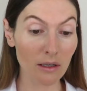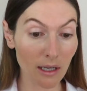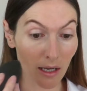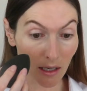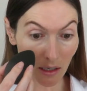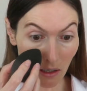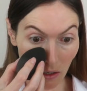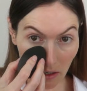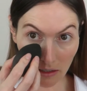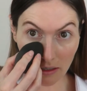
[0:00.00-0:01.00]

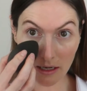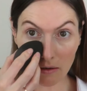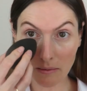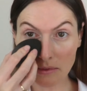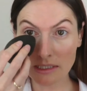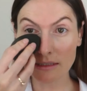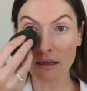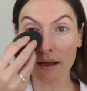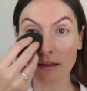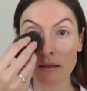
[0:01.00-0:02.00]
Okay, and now I'm just
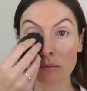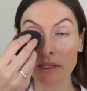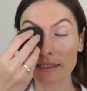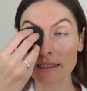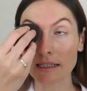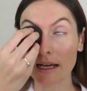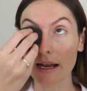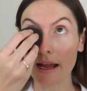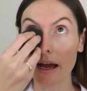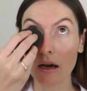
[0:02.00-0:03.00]
lightly blending
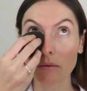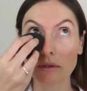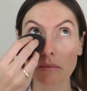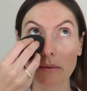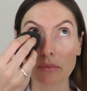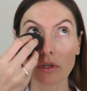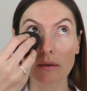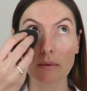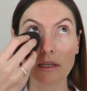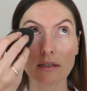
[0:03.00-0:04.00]
that out with my
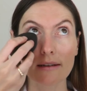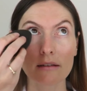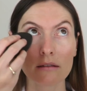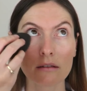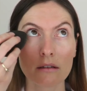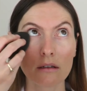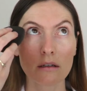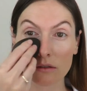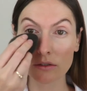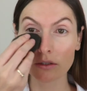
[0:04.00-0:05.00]
beauty blender
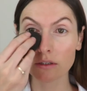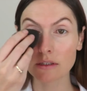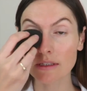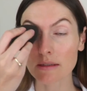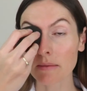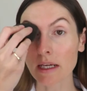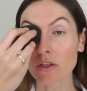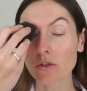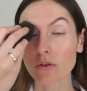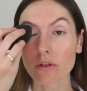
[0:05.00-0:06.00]
just to
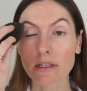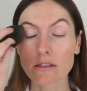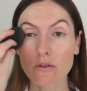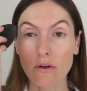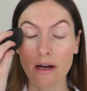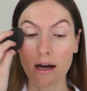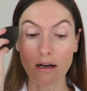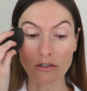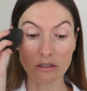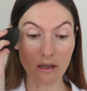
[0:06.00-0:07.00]
make sure there's no
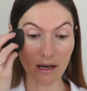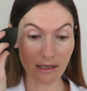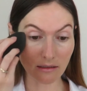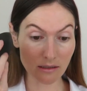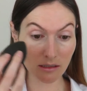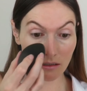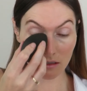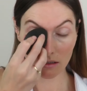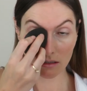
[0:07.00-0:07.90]
harsh lines.